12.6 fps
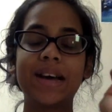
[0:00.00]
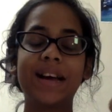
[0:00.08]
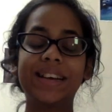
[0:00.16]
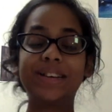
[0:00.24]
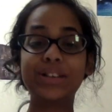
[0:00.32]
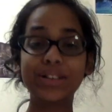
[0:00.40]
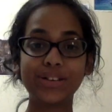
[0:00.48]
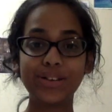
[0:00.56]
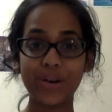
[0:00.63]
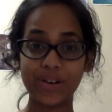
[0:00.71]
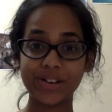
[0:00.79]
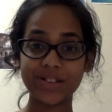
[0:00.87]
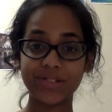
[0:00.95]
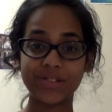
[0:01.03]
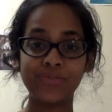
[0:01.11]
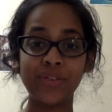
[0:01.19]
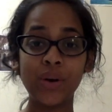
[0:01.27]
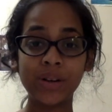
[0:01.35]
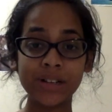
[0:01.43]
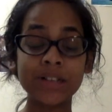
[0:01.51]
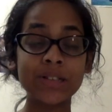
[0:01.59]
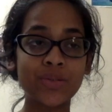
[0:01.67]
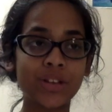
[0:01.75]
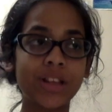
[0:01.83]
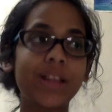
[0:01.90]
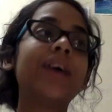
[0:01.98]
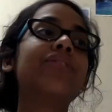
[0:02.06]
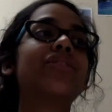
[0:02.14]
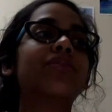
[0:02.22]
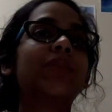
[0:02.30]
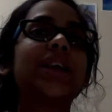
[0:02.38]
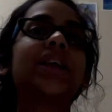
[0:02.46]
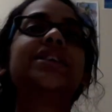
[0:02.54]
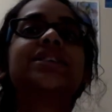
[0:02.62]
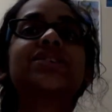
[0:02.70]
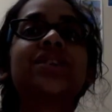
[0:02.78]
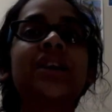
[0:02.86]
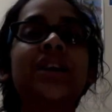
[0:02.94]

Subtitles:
I could not focus for the life of me, and I just